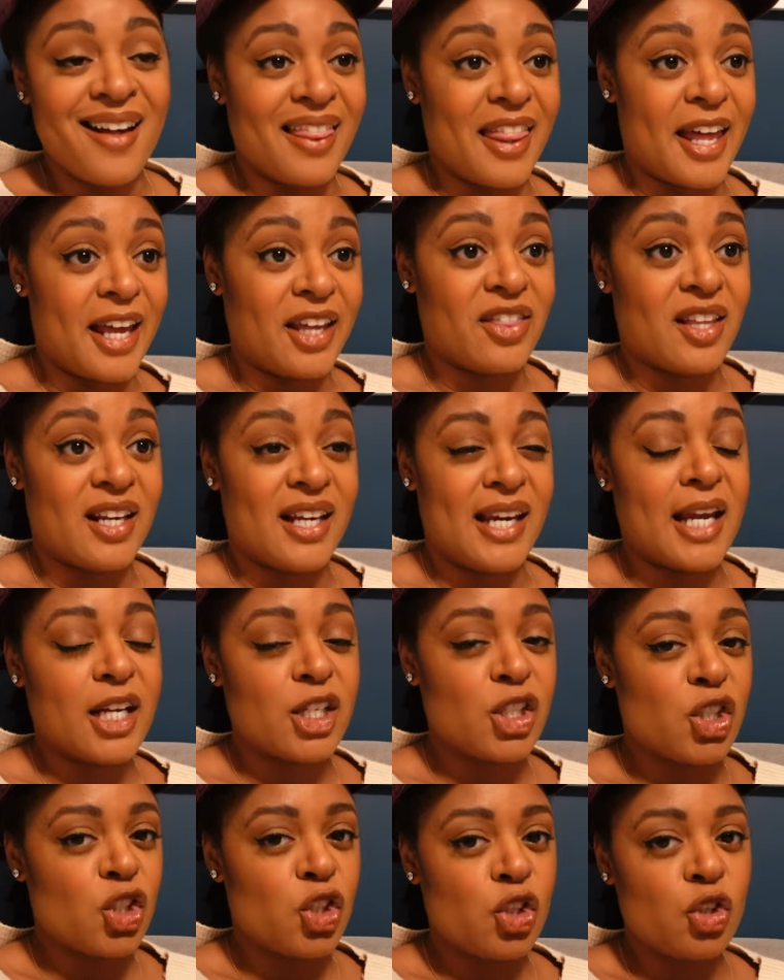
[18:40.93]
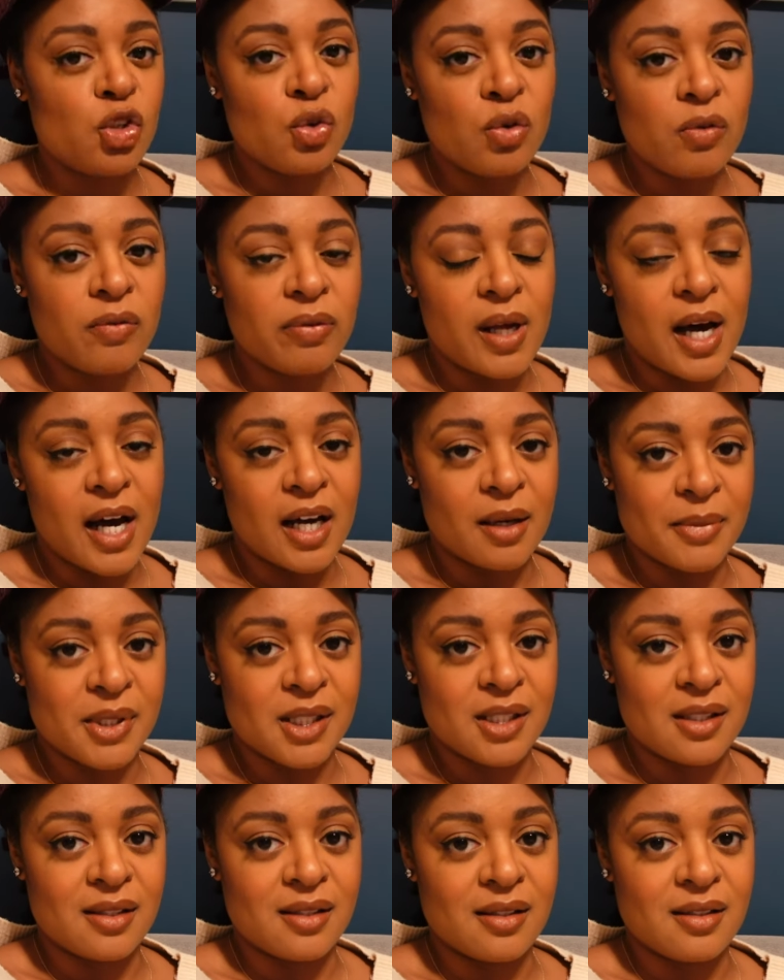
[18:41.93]
Like, the next two
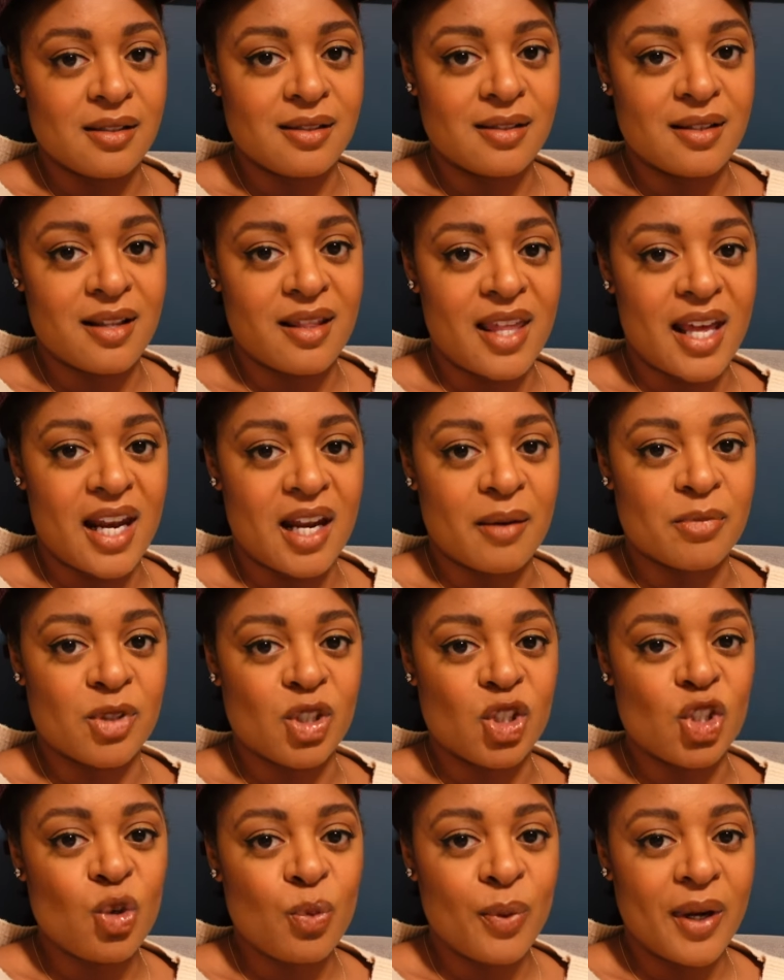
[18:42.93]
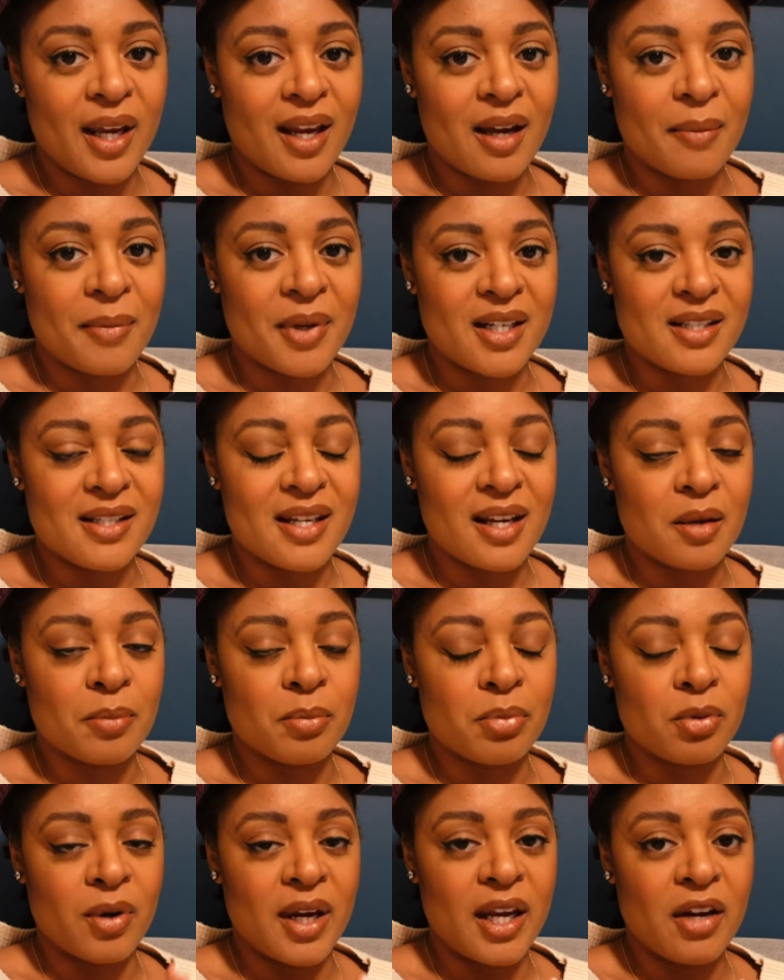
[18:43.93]
Vlogmases that I'm doing, I'm gonna take a
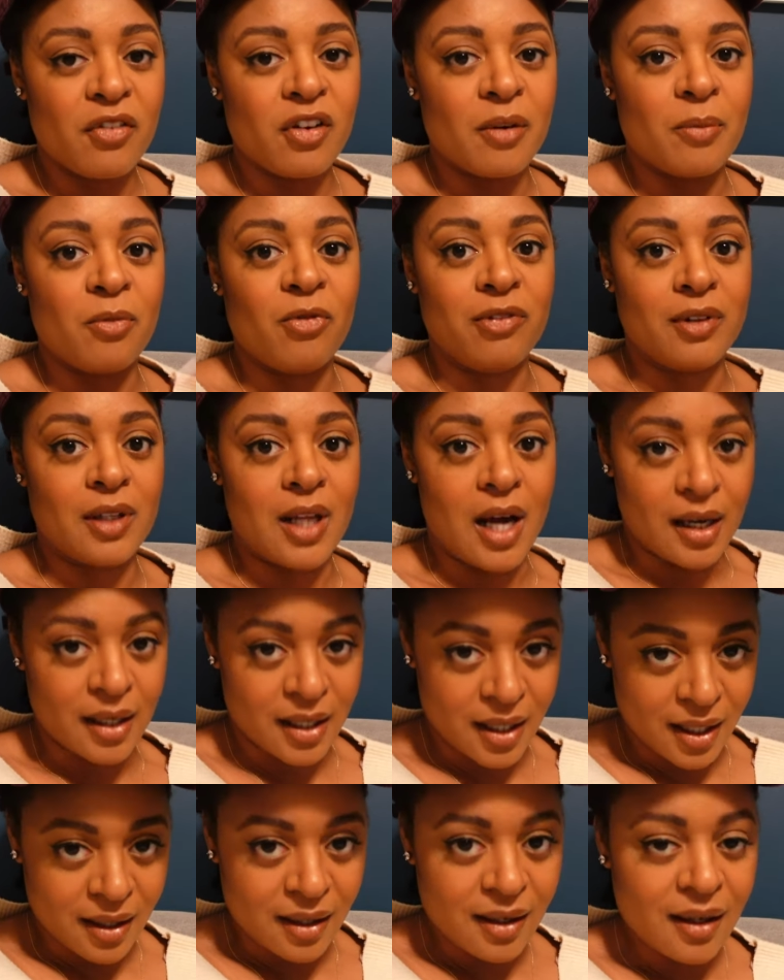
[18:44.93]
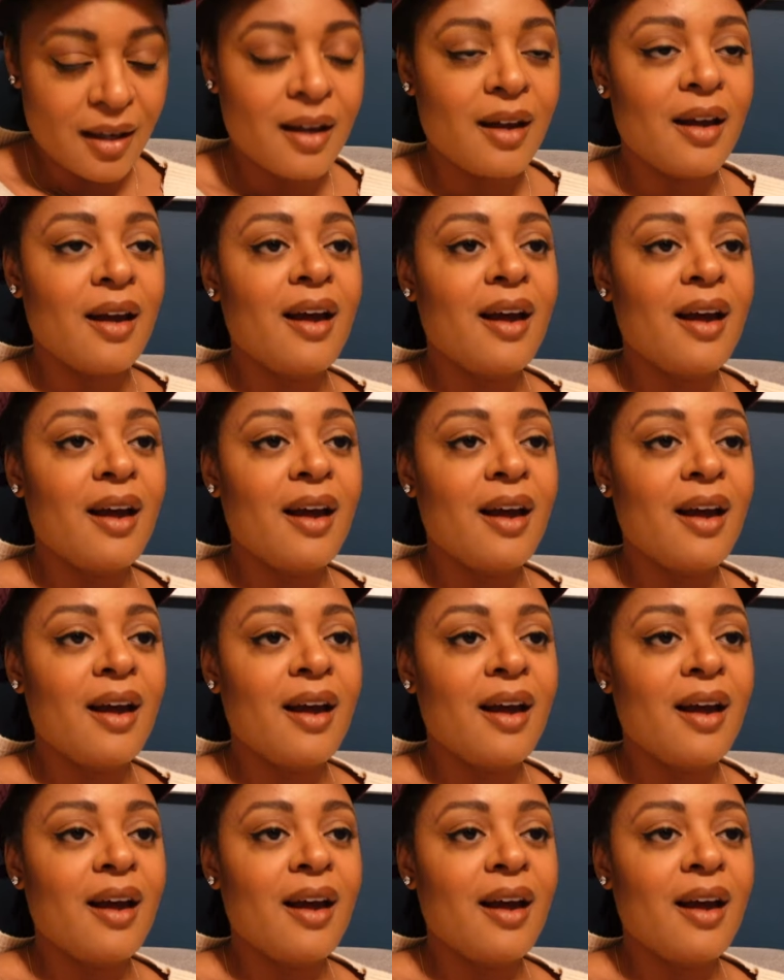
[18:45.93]
break from vlogging,